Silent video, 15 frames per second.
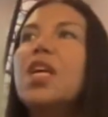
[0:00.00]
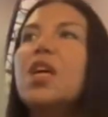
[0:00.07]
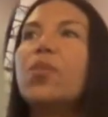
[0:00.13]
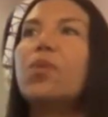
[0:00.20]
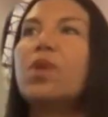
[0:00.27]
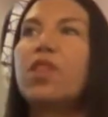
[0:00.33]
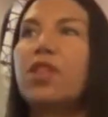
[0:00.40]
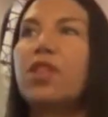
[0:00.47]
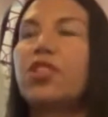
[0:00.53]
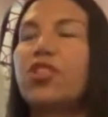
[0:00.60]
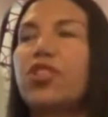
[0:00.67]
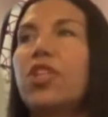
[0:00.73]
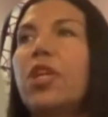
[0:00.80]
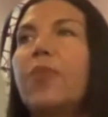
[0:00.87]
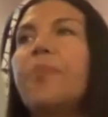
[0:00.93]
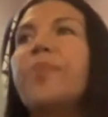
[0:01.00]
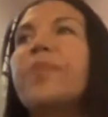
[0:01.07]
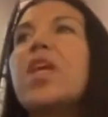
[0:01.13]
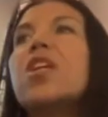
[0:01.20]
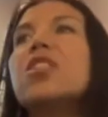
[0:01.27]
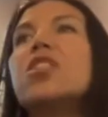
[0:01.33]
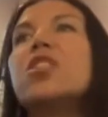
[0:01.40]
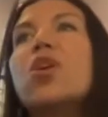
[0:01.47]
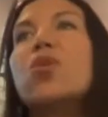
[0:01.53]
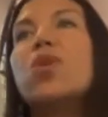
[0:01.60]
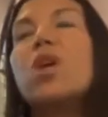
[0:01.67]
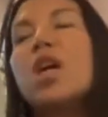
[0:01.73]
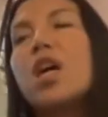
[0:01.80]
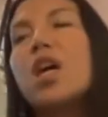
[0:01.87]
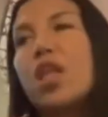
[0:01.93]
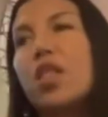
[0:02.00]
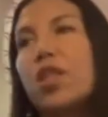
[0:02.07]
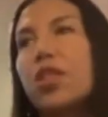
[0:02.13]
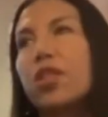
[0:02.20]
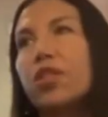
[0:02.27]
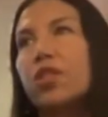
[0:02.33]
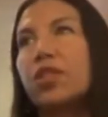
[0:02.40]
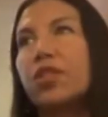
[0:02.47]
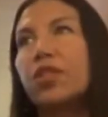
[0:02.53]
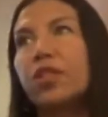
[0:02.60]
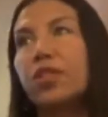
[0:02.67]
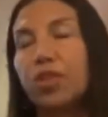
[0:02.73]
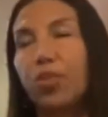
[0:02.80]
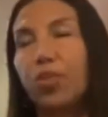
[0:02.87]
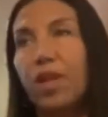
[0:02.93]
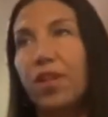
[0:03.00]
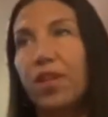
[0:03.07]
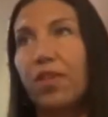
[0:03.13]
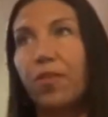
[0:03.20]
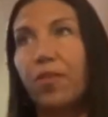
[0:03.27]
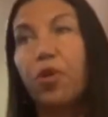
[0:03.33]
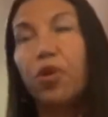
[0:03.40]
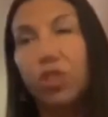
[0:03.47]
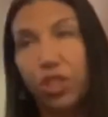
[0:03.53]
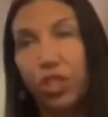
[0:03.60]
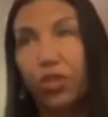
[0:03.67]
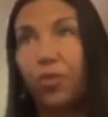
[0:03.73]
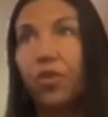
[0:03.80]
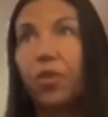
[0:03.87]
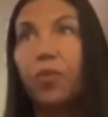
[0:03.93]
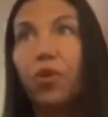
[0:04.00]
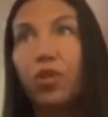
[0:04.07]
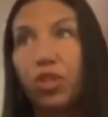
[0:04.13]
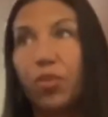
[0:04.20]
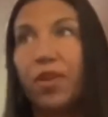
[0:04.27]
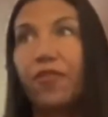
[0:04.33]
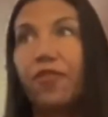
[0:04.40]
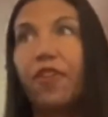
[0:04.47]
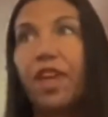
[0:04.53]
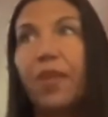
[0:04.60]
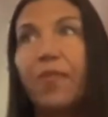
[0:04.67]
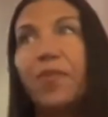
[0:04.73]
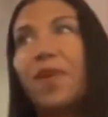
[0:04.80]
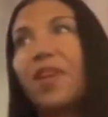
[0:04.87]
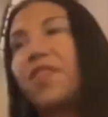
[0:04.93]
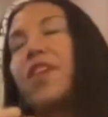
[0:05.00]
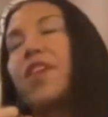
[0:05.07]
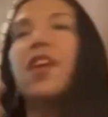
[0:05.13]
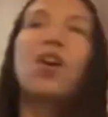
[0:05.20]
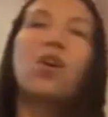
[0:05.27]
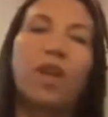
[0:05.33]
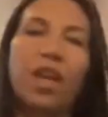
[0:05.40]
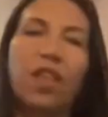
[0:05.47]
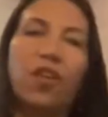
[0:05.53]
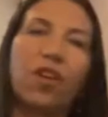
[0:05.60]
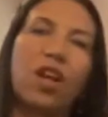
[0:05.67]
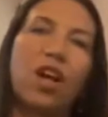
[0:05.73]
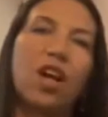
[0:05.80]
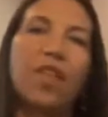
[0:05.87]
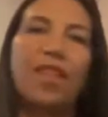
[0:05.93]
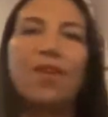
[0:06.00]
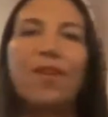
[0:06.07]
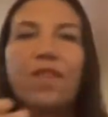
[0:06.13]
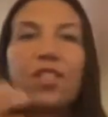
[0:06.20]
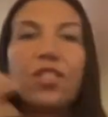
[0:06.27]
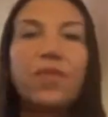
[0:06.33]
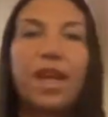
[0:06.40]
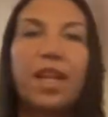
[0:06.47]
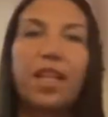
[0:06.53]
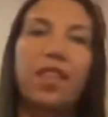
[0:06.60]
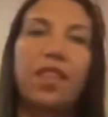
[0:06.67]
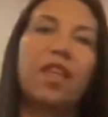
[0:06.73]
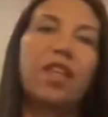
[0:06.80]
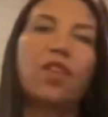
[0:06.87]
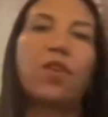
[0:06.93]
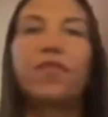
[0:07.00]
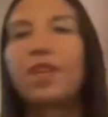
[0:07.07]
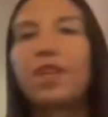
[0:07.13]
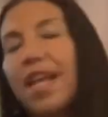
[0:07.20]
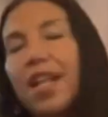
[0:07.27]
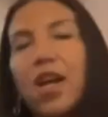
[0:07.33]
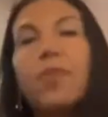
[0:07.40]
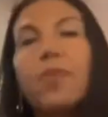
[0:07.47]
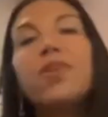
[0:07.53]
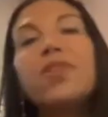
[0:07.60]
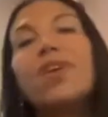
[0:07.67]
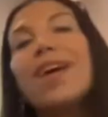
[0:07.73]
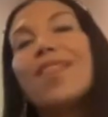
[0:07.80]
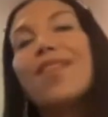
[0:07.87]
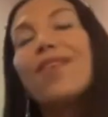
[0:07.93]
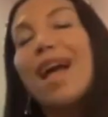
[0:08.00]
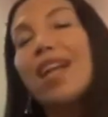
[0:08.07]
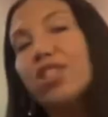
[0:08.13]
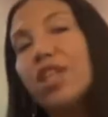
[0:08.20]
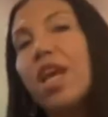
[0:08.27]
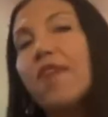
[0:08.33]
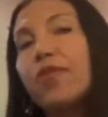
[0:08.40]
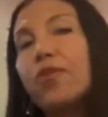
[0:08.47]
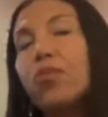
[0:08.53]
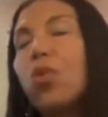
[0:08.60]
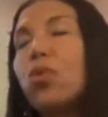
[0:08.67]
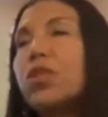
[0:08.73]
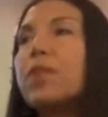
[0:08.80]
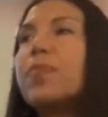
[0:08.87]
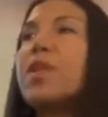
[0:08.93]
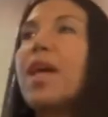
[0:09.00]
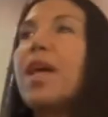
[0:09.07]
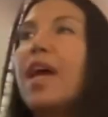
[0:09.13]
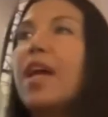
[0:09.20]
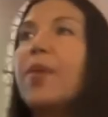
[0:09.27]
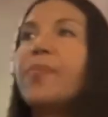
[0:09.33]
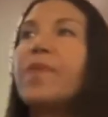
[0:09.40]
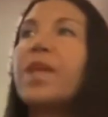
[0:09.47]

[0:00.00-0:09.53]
with this journey. So the the twin the push to, the pull twin flame you might think okay they're gone they don't have to do anything they don't have to get help but they actually have a role to play